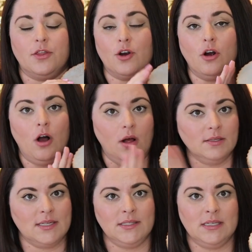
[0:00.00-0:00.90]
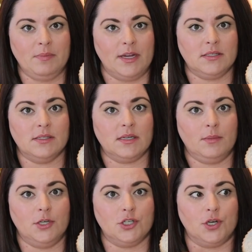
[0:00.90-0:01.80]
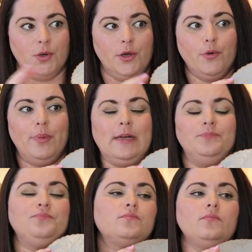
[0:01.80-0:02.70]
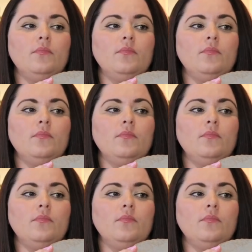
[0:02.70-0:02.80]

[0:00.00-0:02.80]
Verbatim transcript: They're all Scentsy bases that I'm gonna show you, but